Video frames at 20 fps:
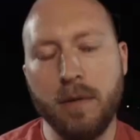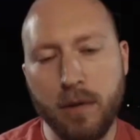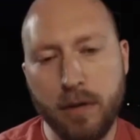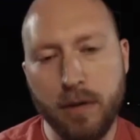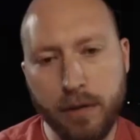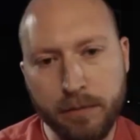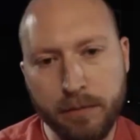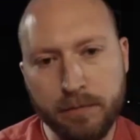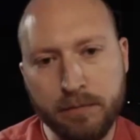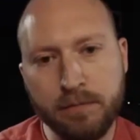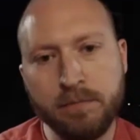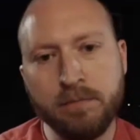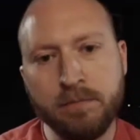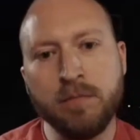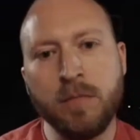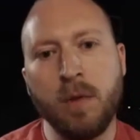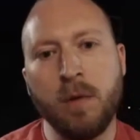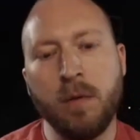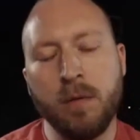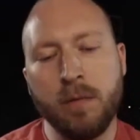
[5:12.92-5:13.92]
my
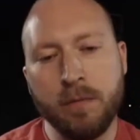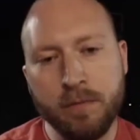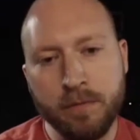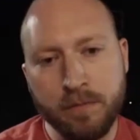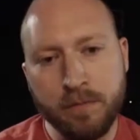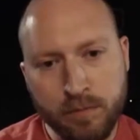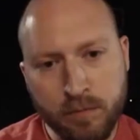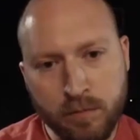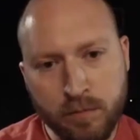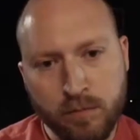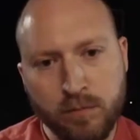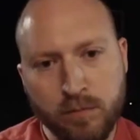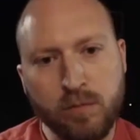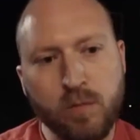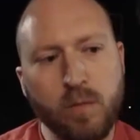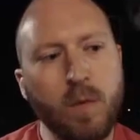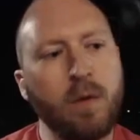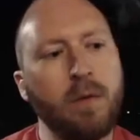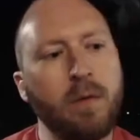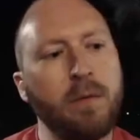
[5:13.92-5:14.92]
opinion. Even if it smells
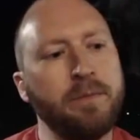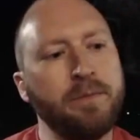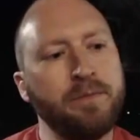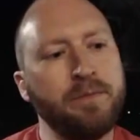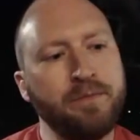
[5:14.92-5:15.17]
like manure,